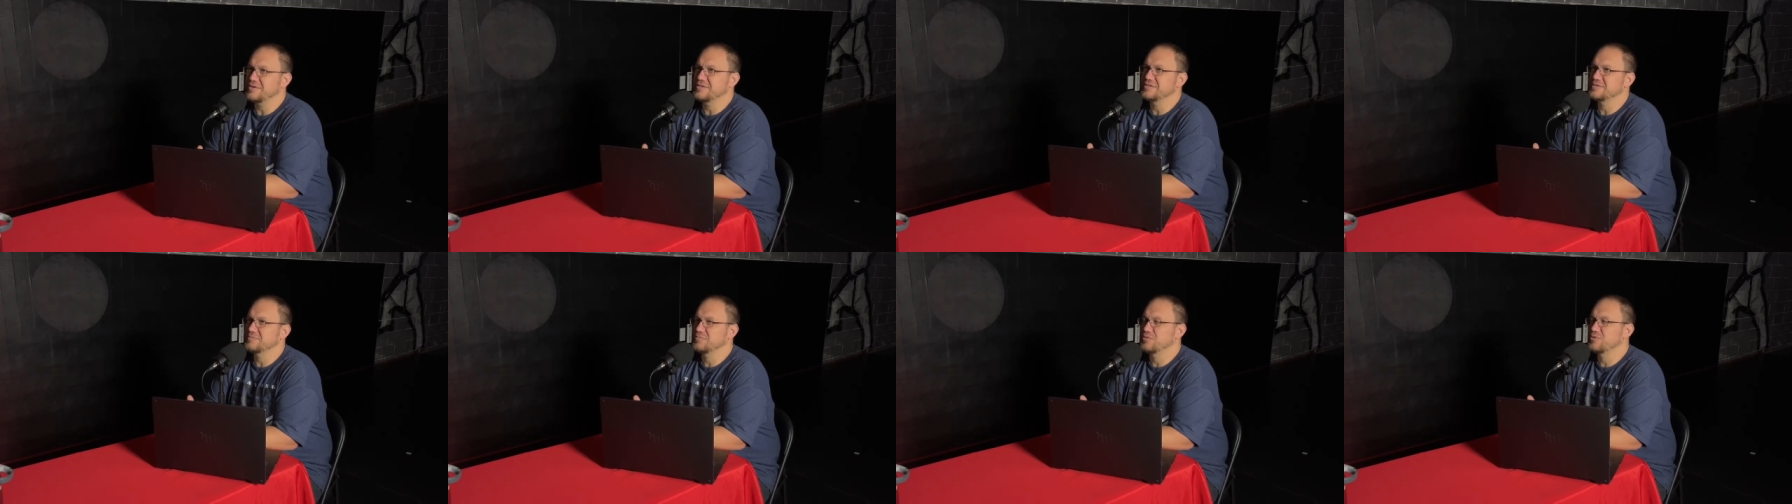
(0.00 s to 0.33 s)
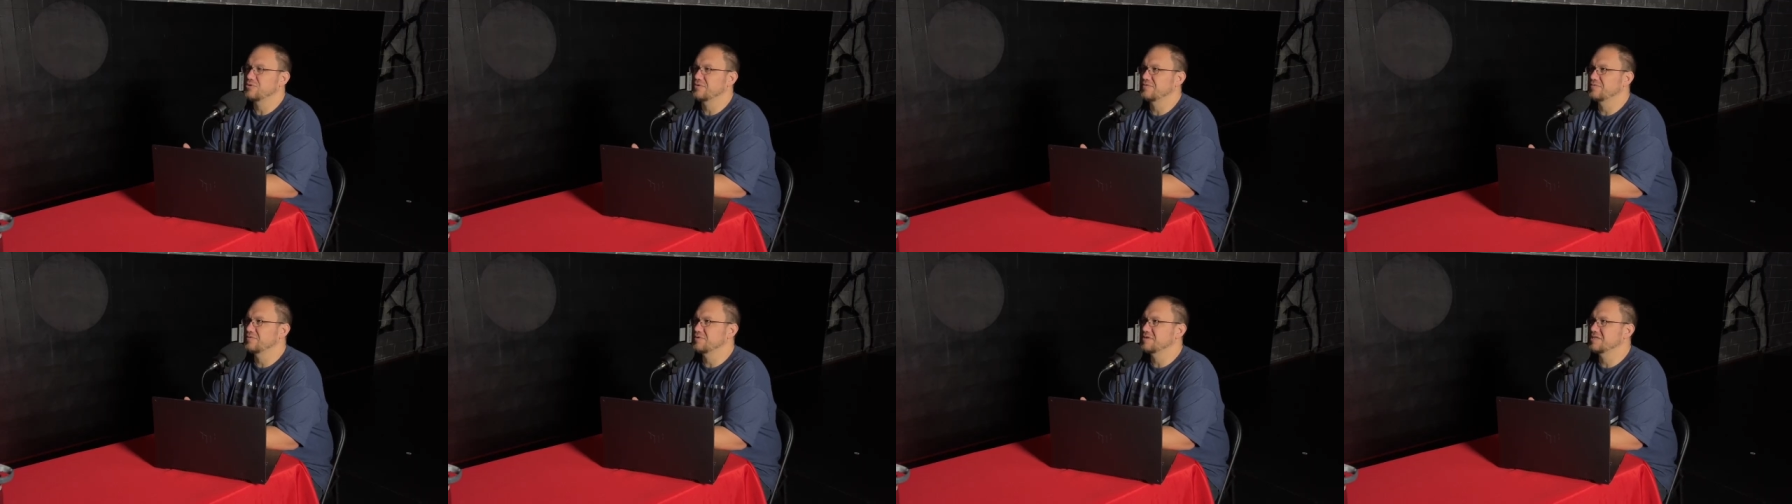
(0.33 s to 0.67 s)
is
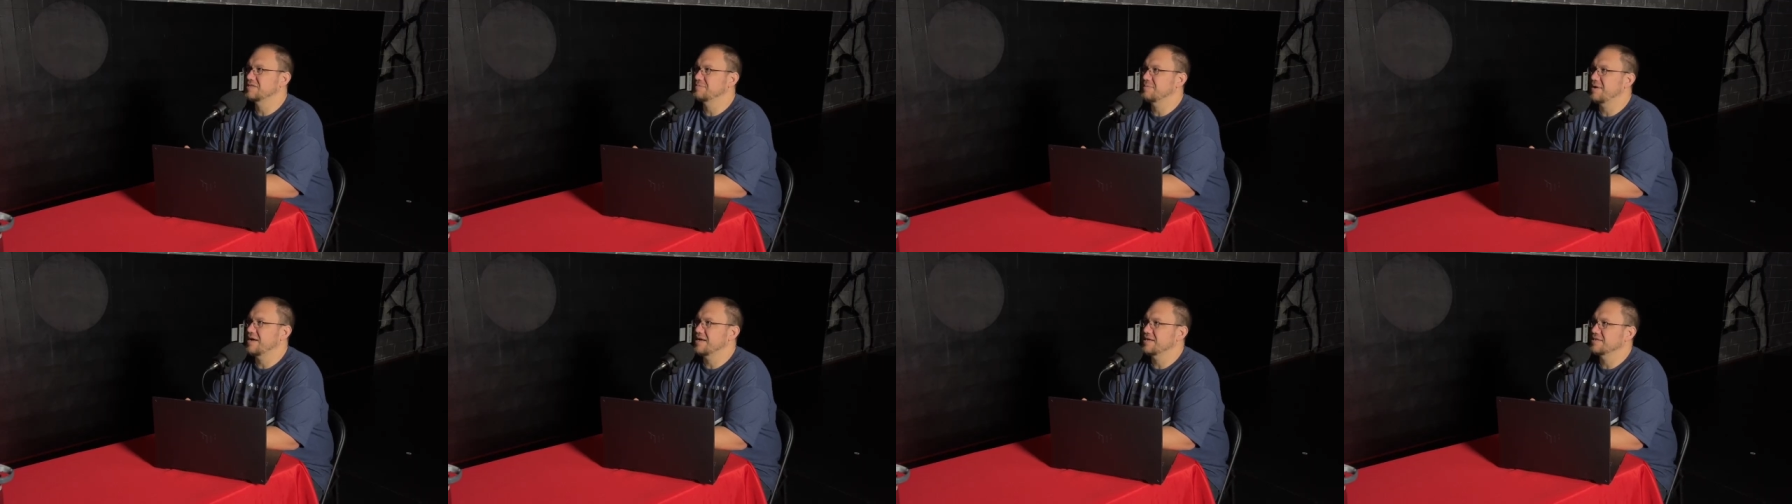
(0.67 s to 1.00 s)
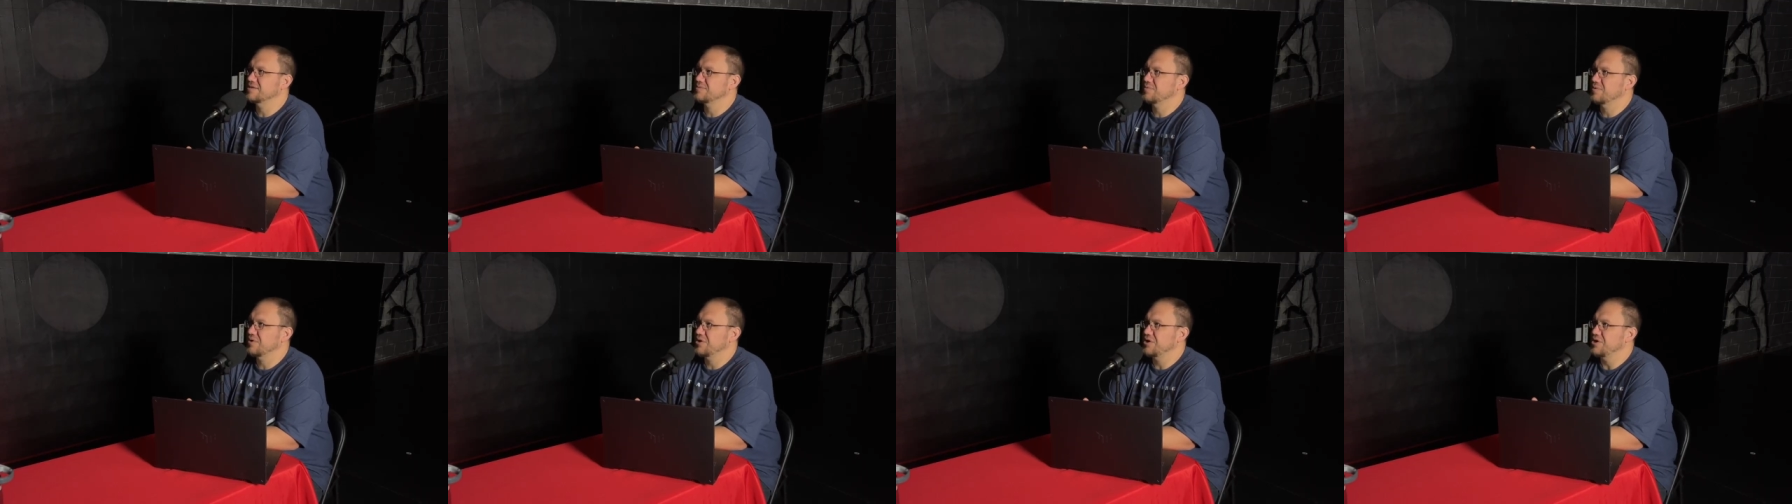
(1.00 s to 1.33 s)
more of a
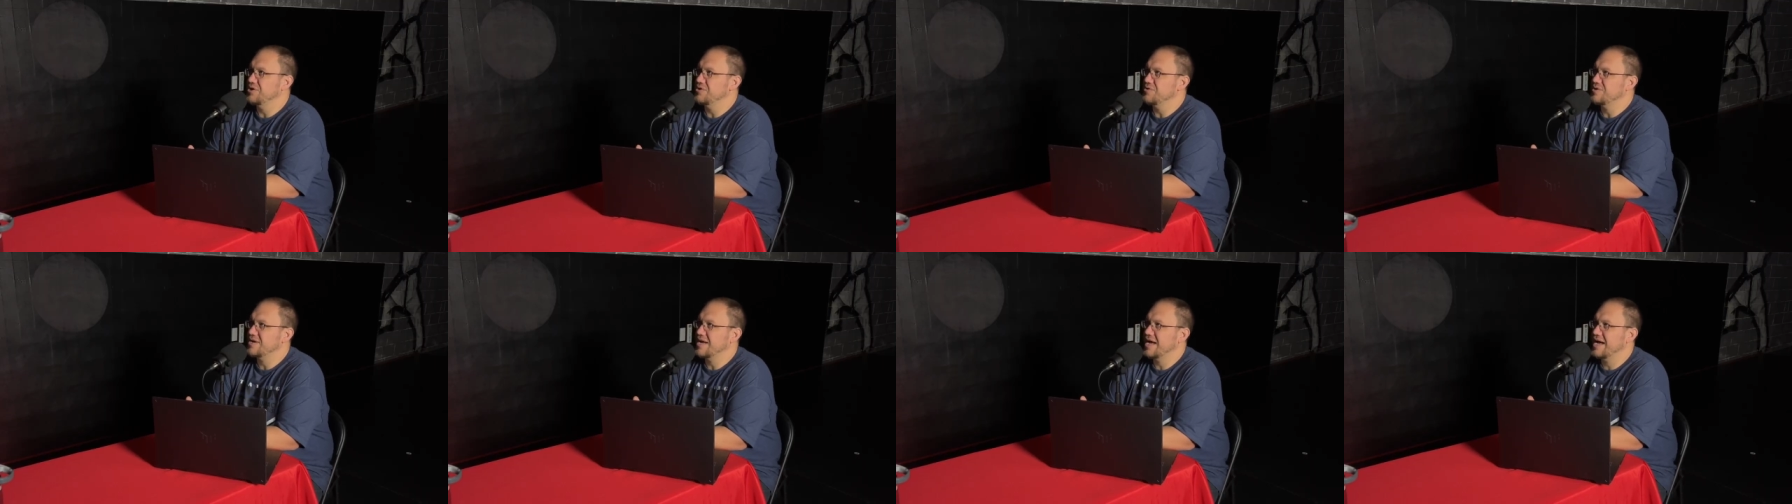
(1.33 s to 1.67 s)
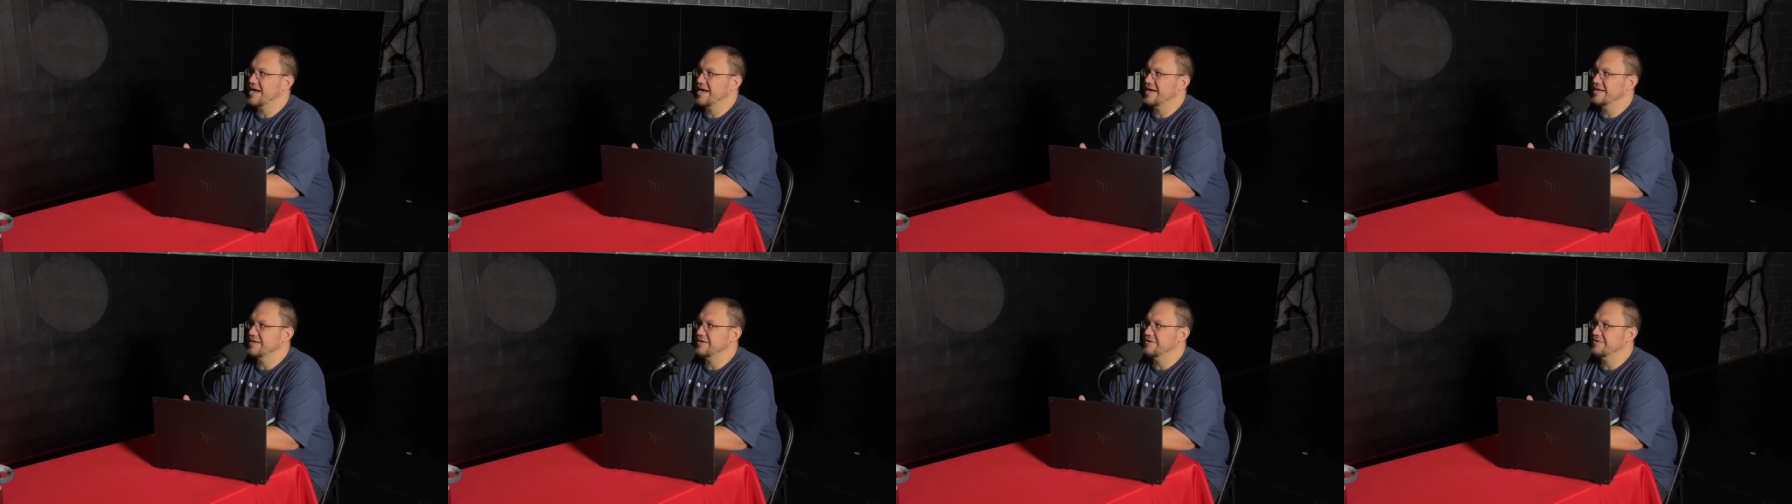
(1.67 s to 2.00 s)
response where you
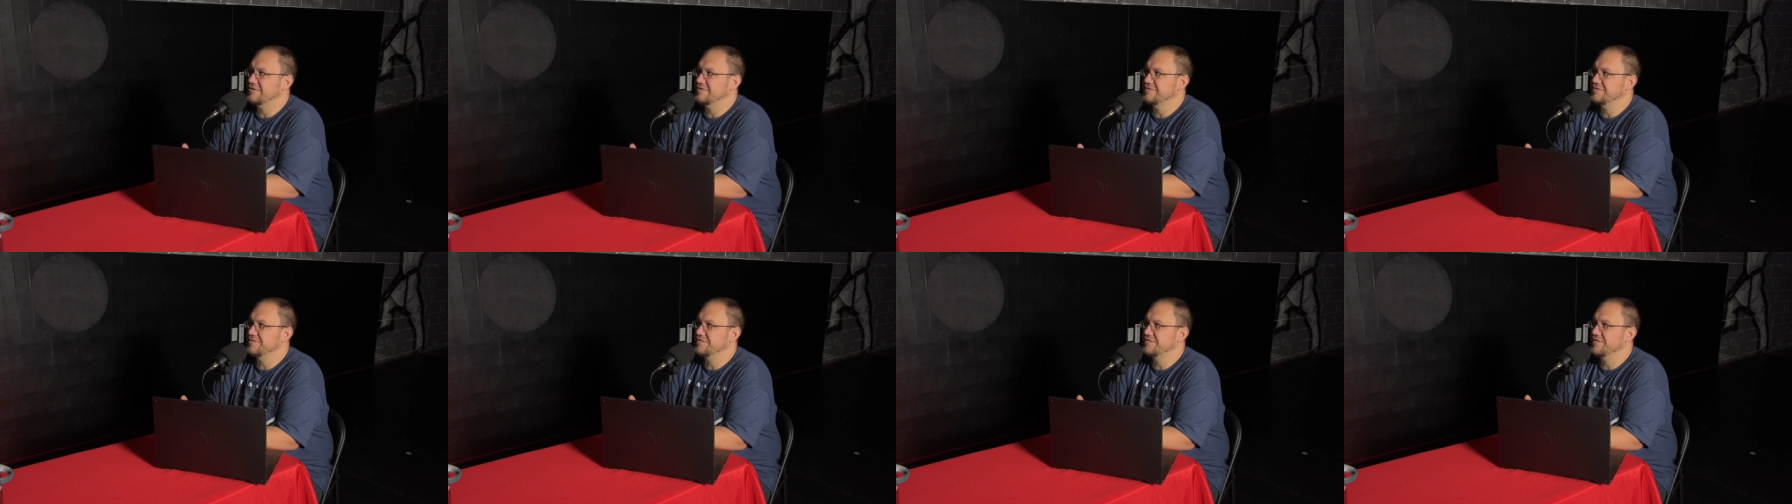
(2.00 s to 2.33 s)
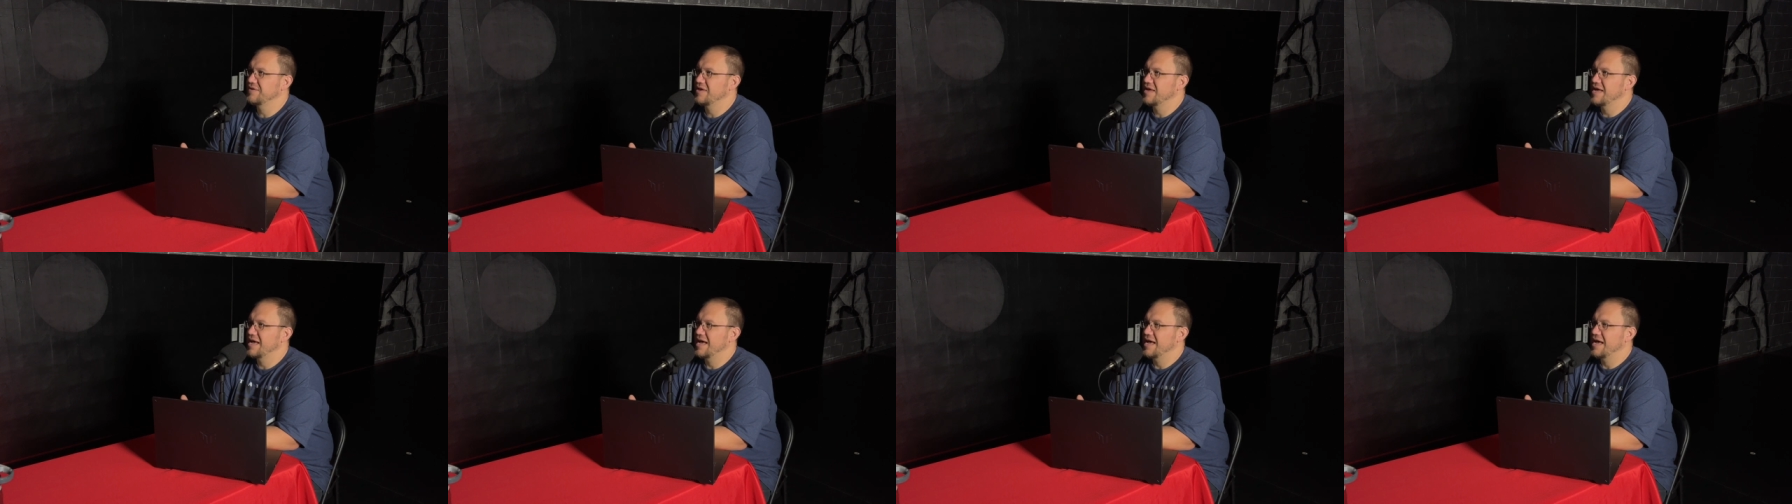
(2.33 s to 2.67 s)
kind of
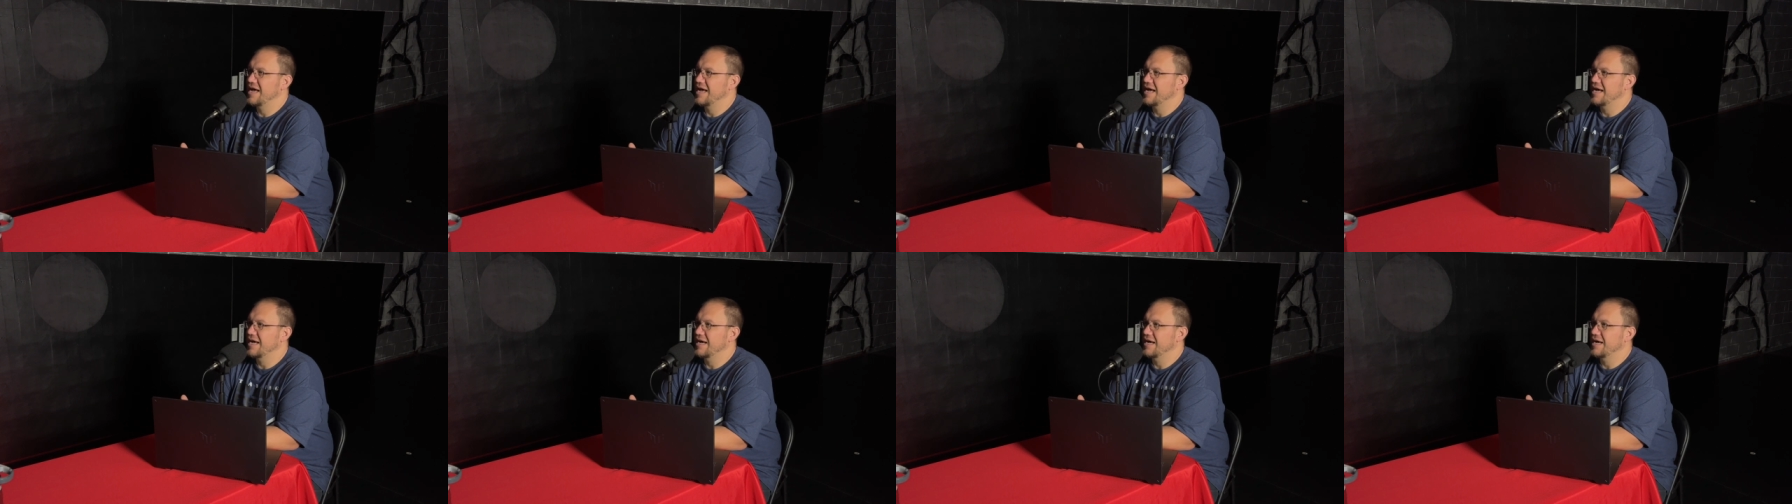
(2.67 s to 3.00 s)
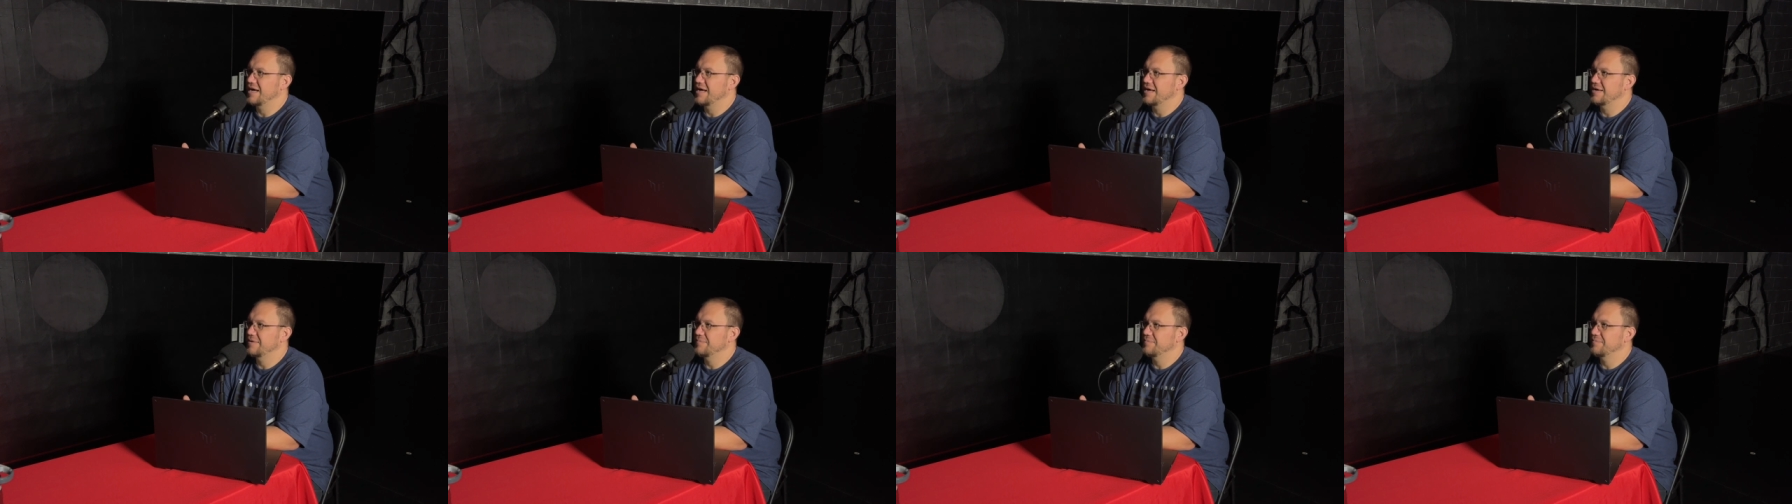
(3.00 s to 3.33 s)

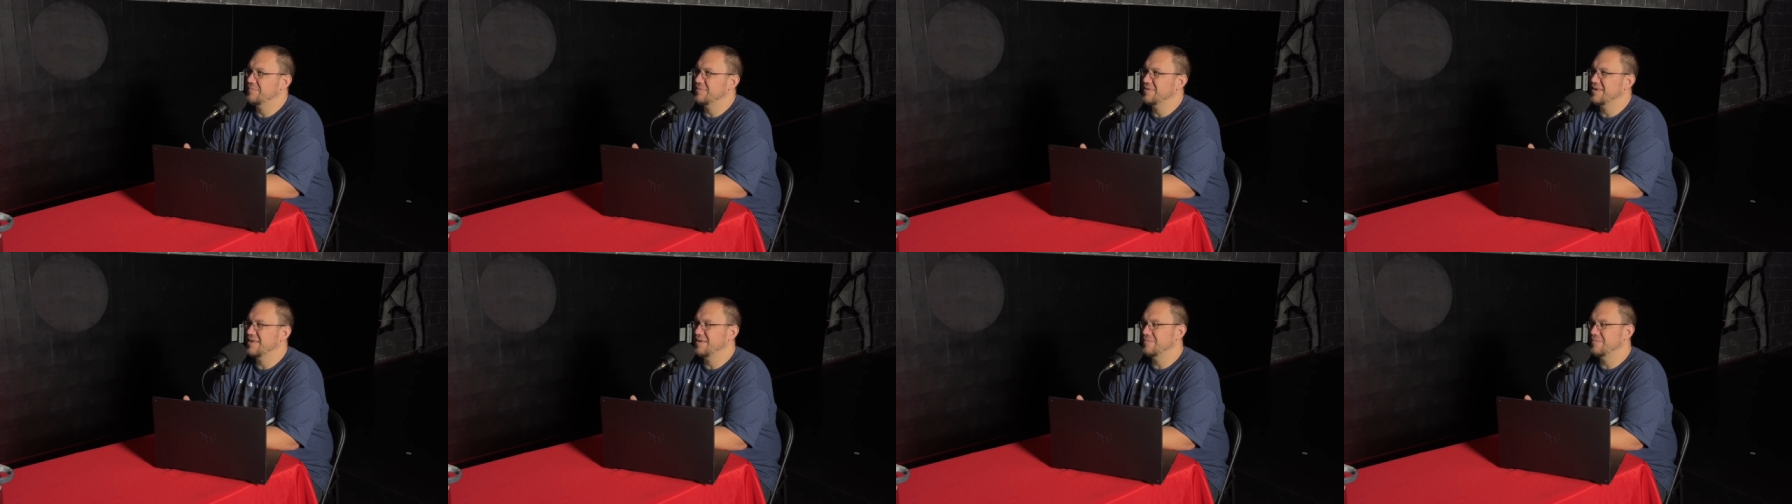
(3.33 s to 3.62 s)
um,